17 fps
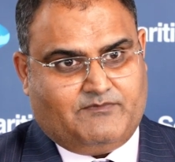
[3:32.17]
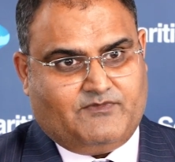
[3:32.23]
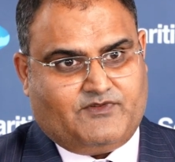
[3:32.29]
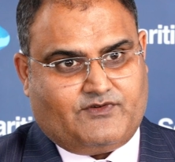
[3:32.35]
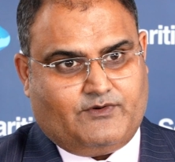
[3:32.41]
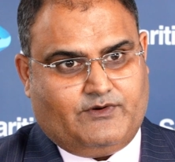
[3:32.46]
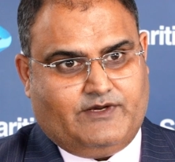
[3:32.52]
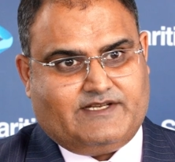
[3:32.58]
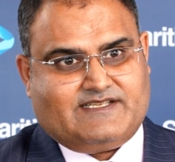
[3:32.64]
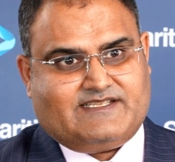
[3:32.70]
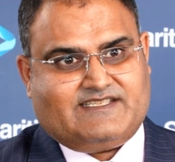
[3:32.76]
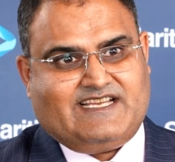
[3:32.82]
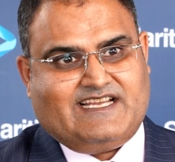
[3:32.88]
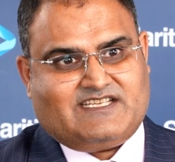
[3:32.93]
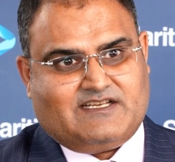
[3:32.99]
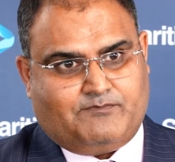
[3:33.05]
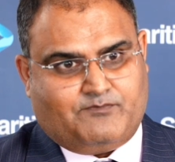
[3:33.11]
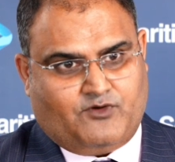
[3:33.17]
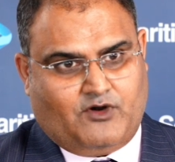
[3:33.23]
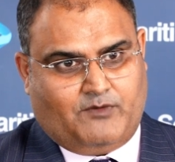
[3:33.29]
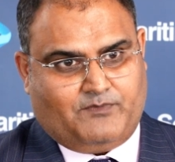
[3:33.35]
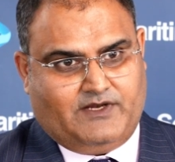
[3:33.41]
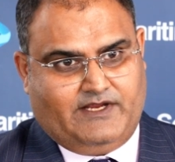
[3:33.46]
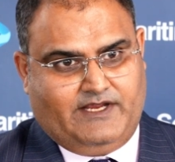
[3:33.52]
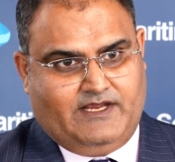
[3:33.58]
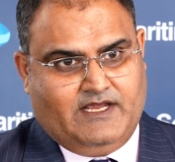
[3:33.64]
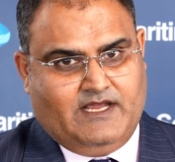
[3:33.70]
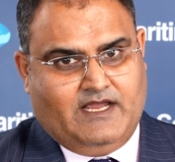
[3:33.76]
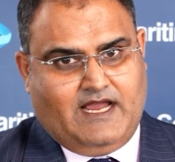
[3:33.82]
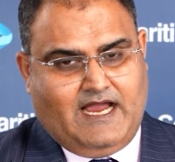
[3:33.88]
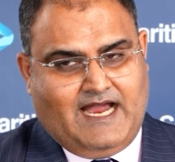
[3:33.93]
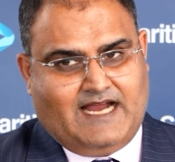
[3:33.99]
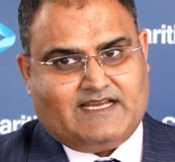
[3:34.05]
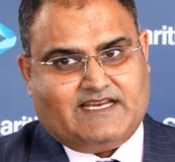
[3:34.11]
through it, set up properly,
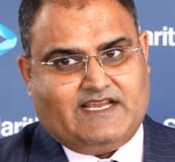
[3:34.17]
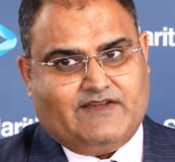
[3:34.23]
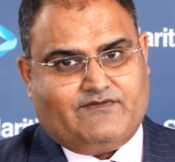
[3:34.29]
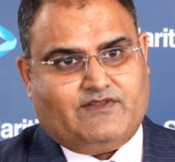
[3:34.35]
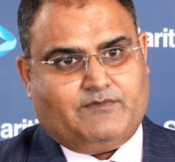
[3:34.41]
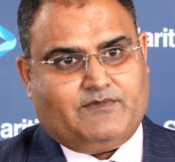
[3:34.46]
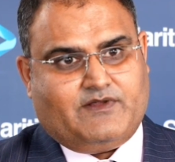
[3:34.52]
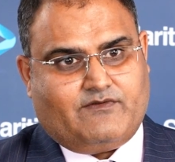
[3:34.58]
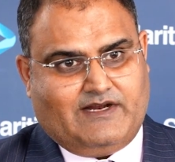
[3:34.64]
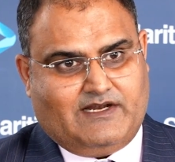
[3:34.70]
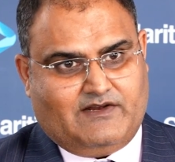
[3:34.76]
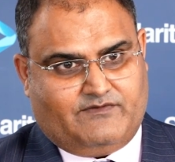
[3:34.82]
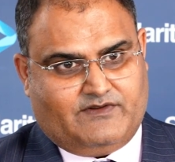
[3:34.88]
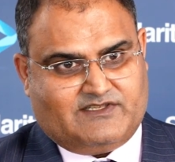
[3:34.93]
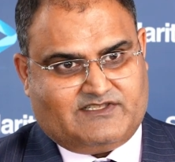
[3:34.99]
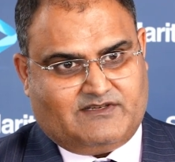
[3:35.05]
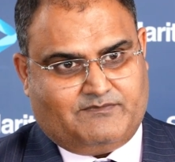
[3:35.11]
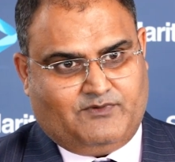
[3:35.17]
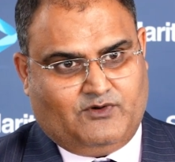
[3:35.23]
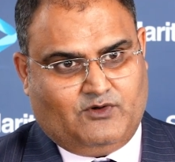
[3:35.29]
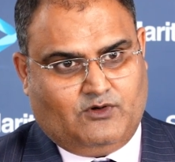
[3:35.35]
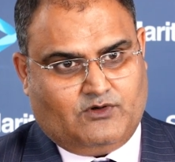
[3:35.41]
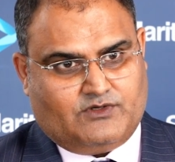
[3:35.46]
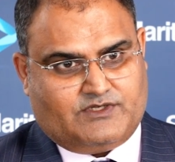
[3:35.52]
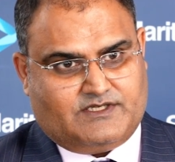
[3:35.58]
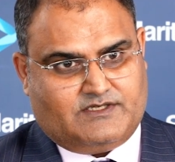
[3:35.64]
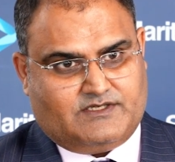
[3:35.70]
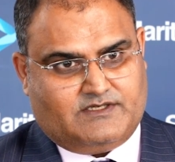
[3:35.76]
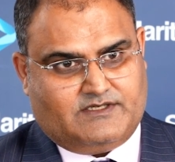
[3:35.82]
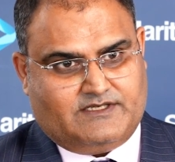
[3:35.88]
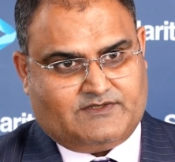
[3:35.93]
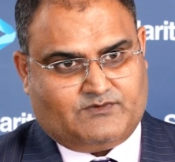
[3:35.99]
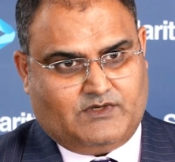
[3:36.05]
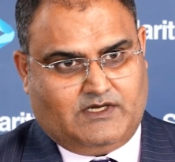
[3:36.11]
and give them the relevant support
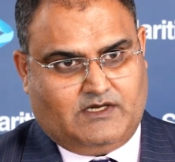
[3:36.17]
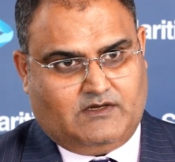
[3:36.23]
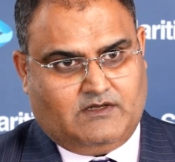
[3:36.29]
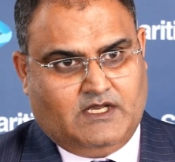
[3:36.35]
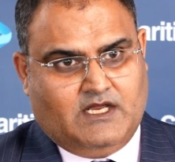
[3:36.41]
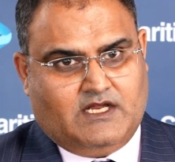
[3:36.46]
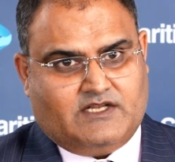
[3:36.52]
as well.